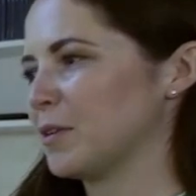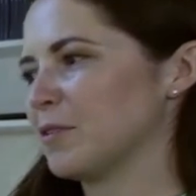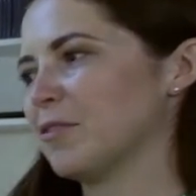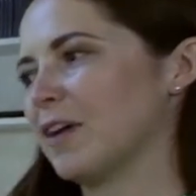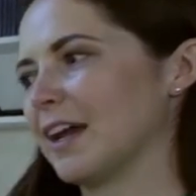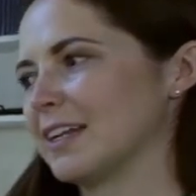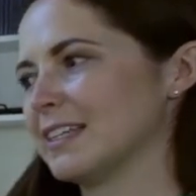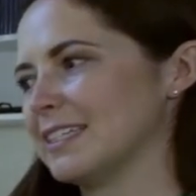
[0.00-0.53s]
with
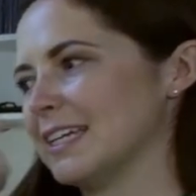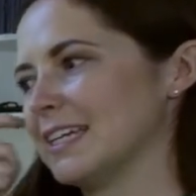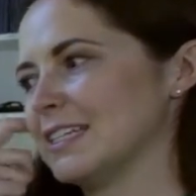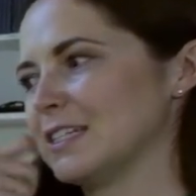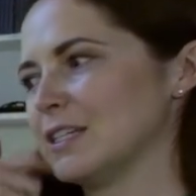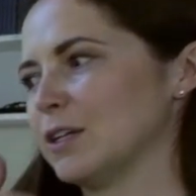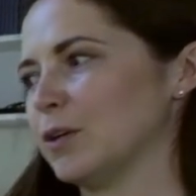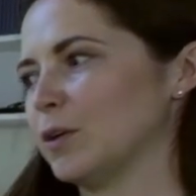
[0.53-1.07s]
faculty
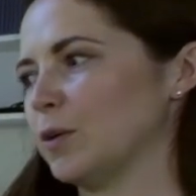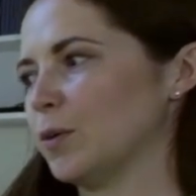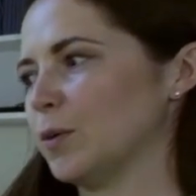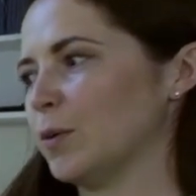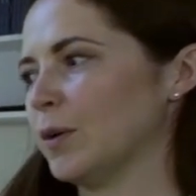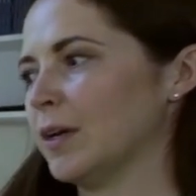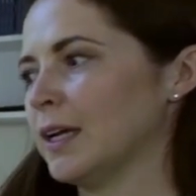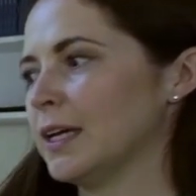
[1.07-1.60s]

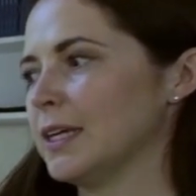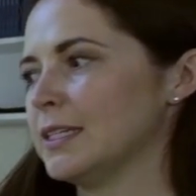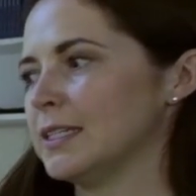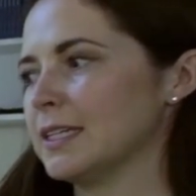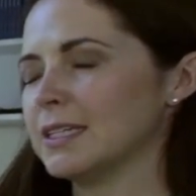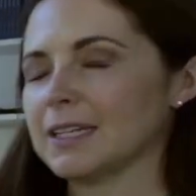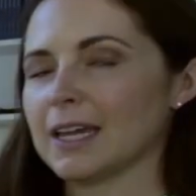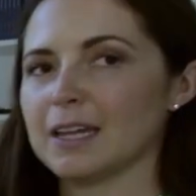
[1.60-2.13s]
to
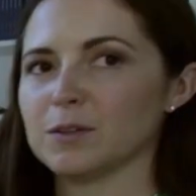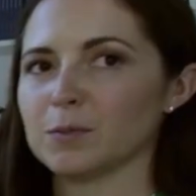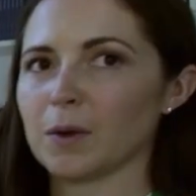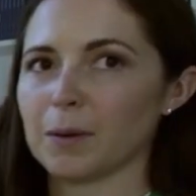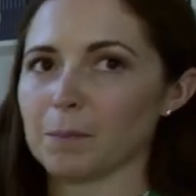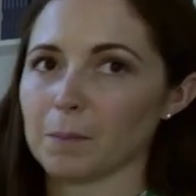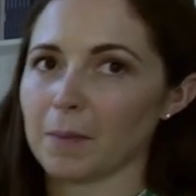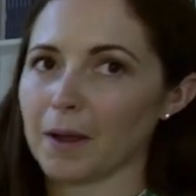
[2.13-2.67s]
dictate
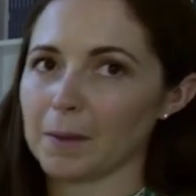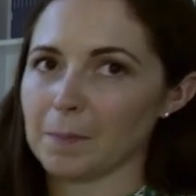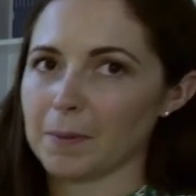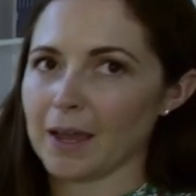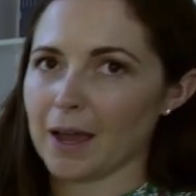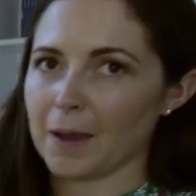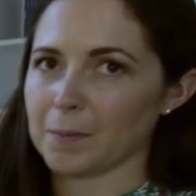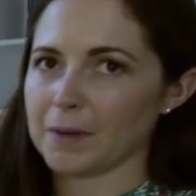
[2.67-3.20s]
what might
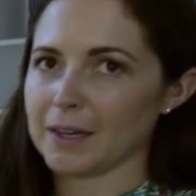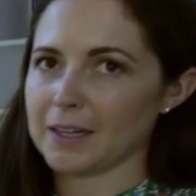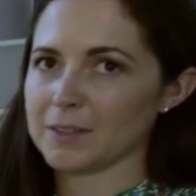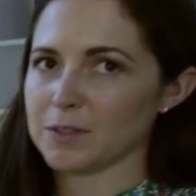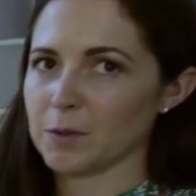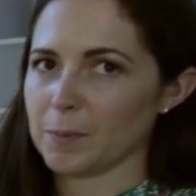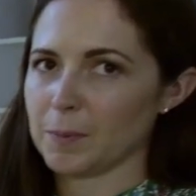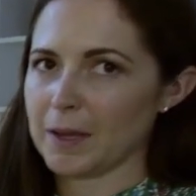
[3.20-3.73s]
be happening
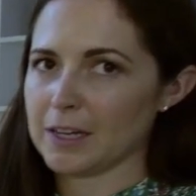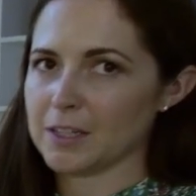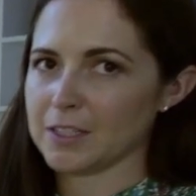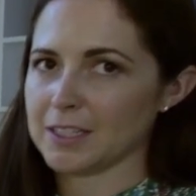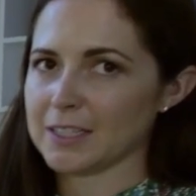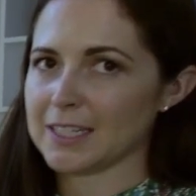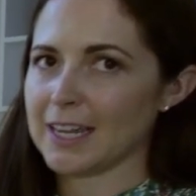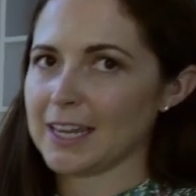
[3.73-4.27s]
to a
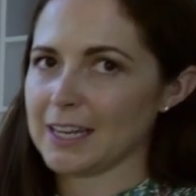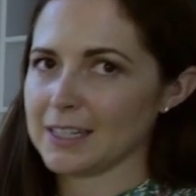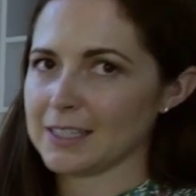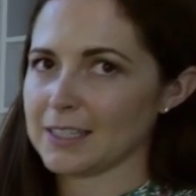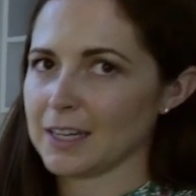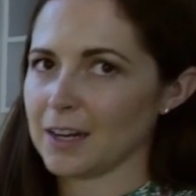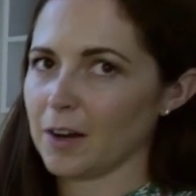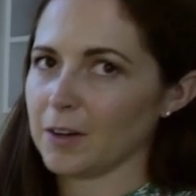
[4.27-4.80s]
patient in a
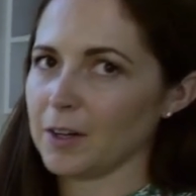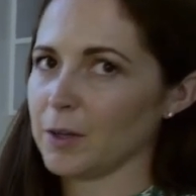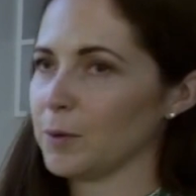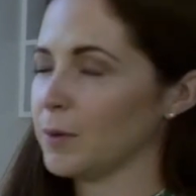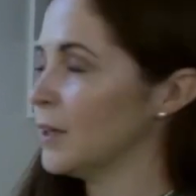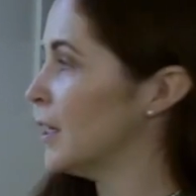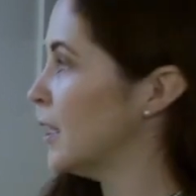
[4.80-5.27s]
scenario.